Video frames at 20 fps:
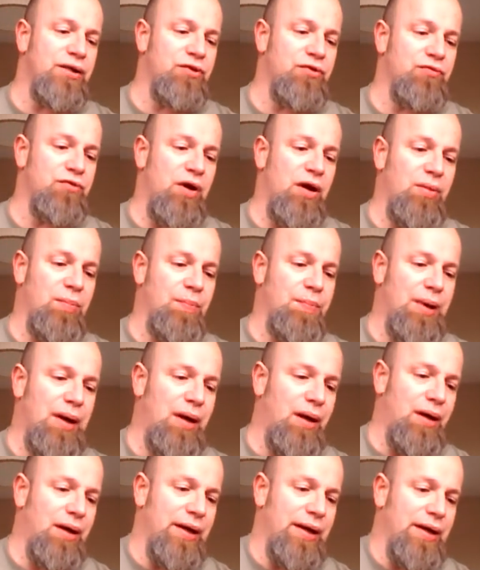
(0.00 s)
English
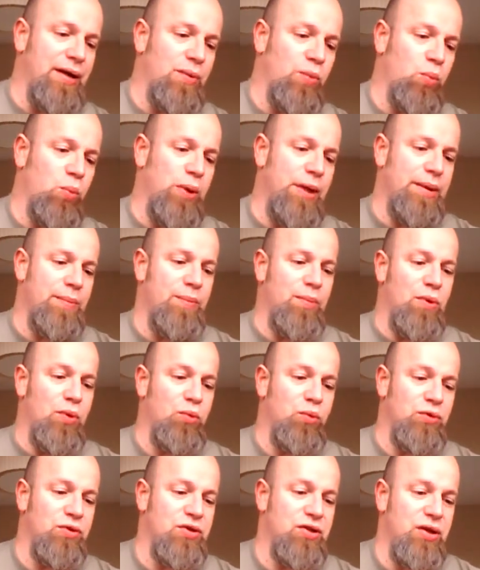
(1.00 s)
grown barley and
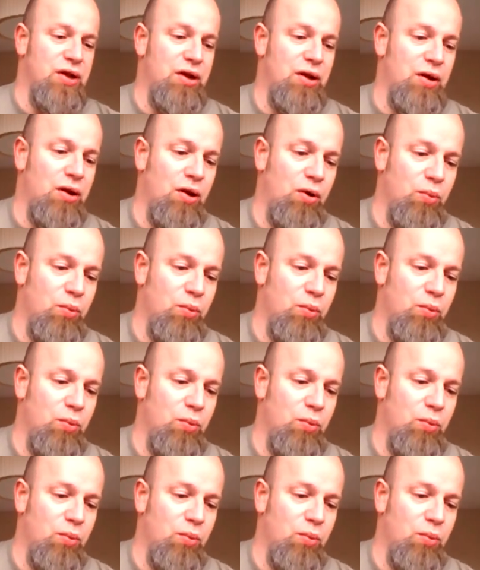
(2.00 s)
wheat malts,